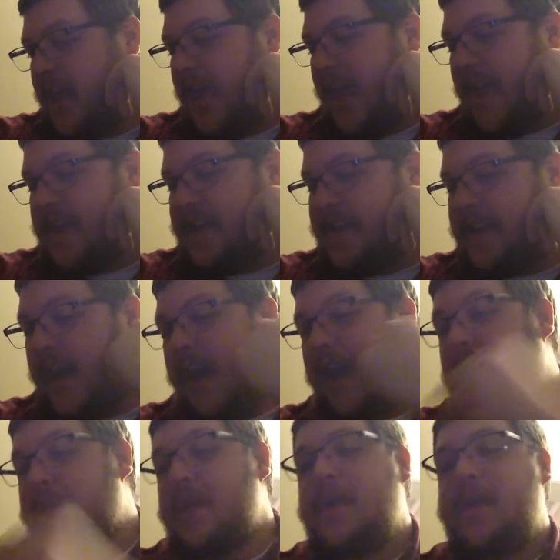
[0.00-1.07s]
And
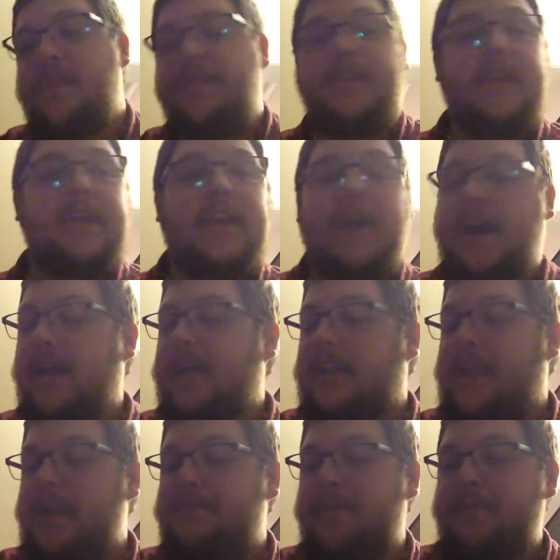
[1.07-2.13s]
a
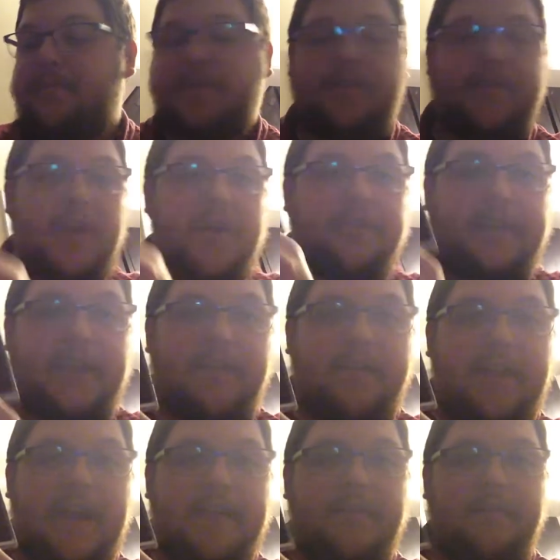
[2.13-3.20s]
lot of people don't know
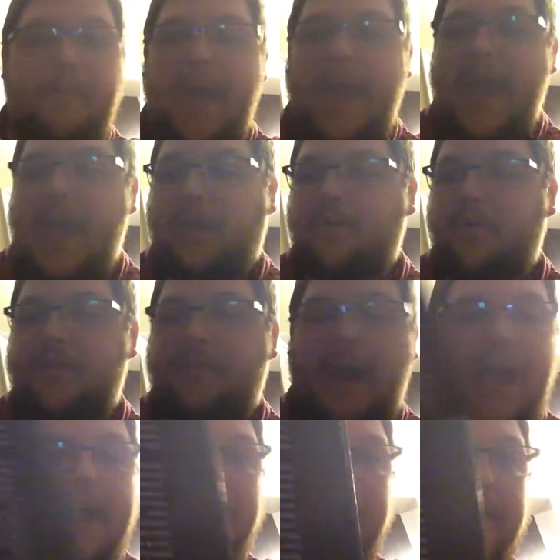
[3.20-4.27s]
Terry Knight and the Pack with
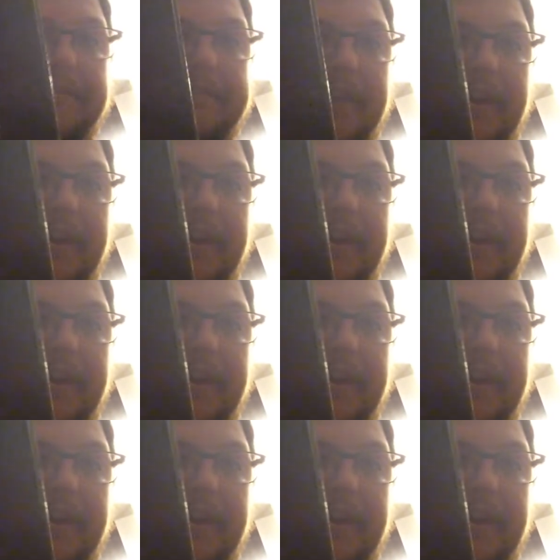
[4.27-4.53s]
I Who Have